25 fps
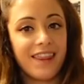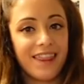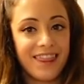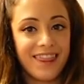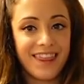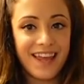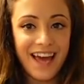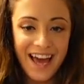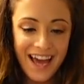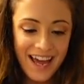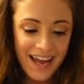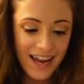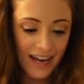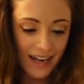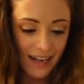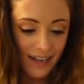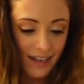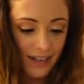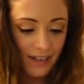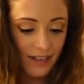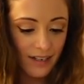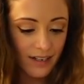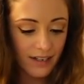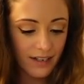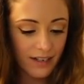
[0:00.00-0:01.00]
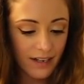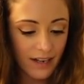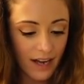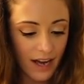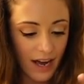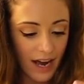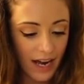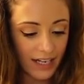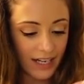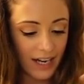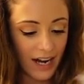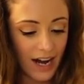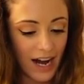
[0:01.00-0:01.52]
Then
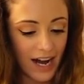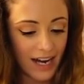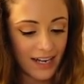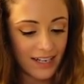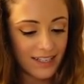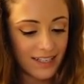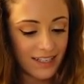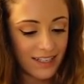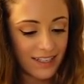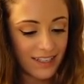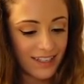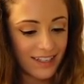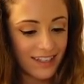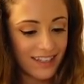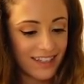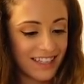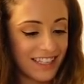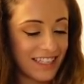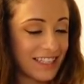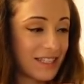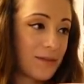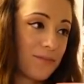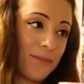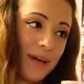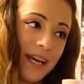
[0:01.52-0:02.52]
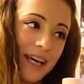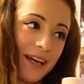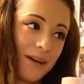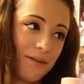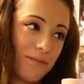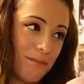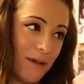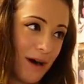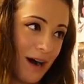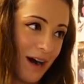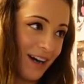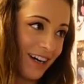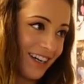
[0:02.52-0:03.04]
I got this pink
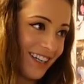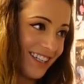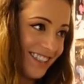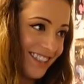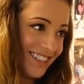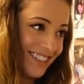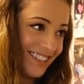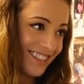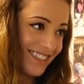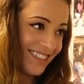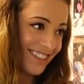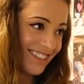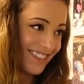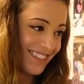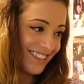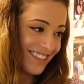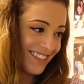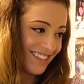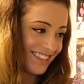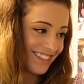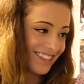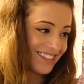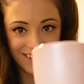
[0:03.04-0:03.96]
mug. That's cute.